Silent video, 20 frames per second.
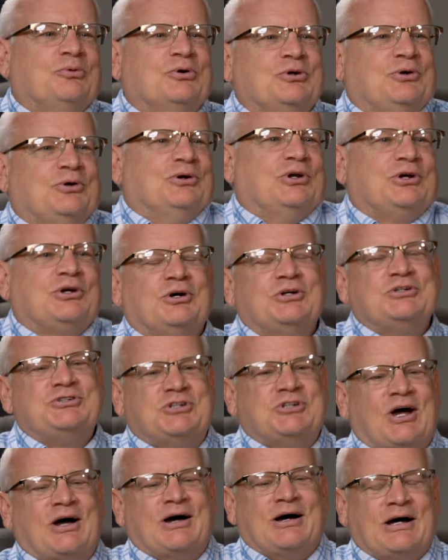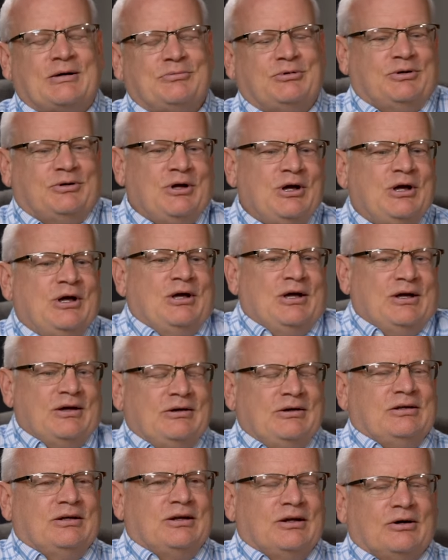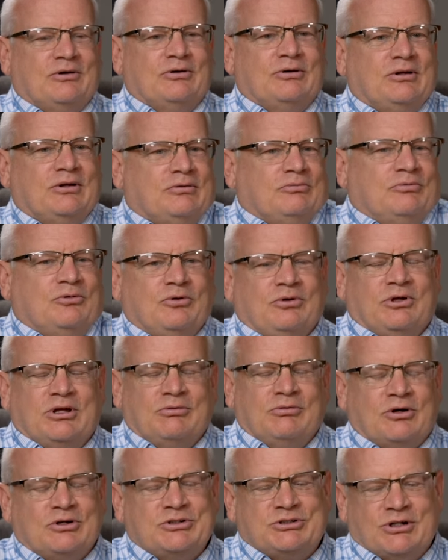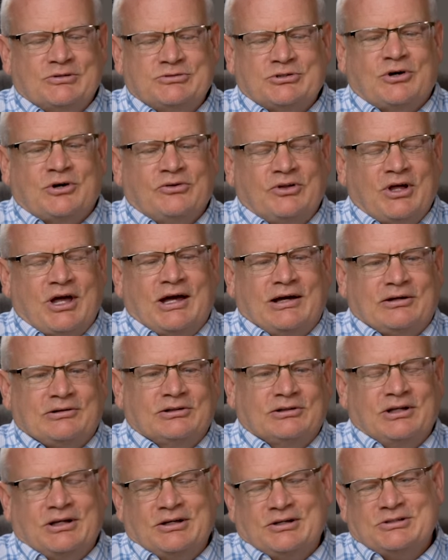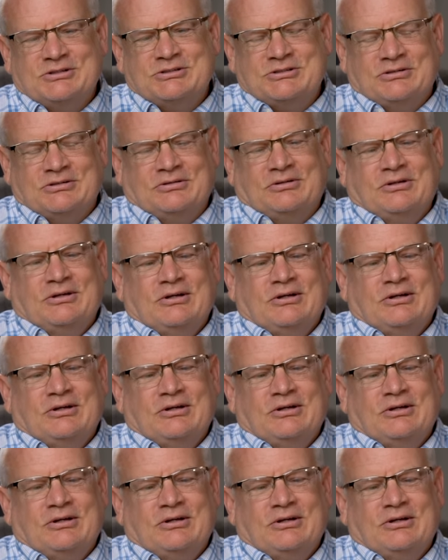We're doing a good job, and you know, and we're giving ourselves all the accolades, and